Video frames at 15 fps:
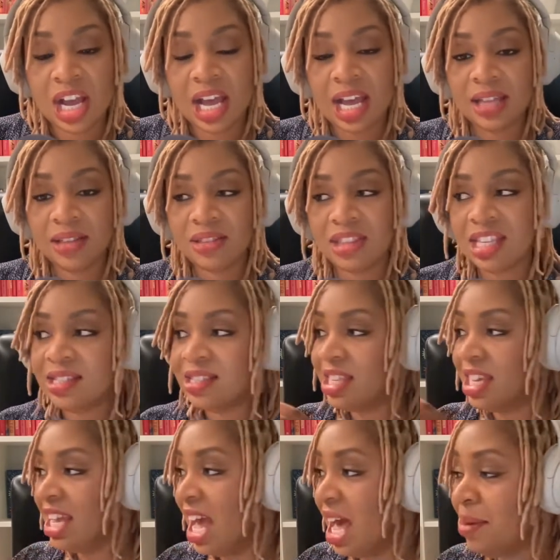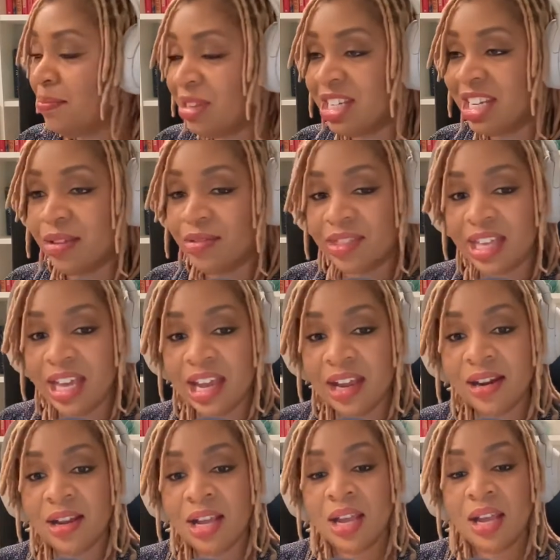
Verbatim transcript: Uh, this thing happened out there.